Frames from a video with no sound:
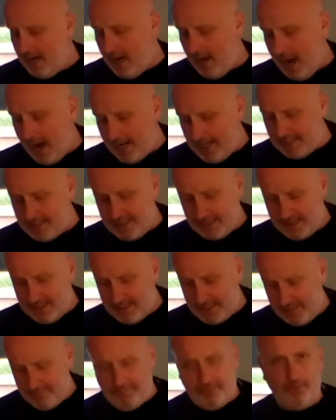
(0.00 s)
and it's a
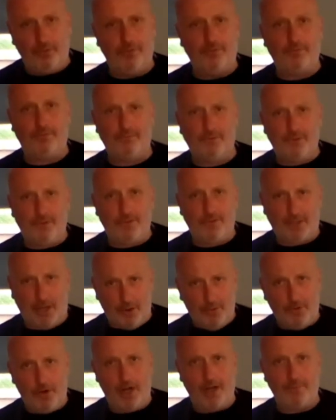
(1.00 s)
simple
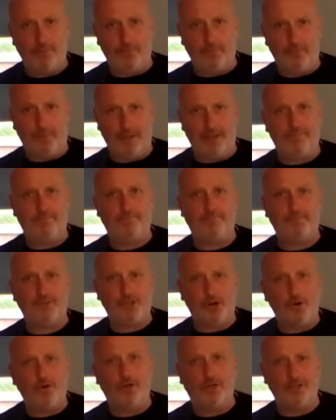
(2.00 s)
donut with
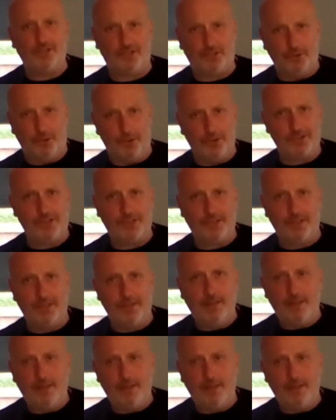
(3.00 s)
chocolate sauce.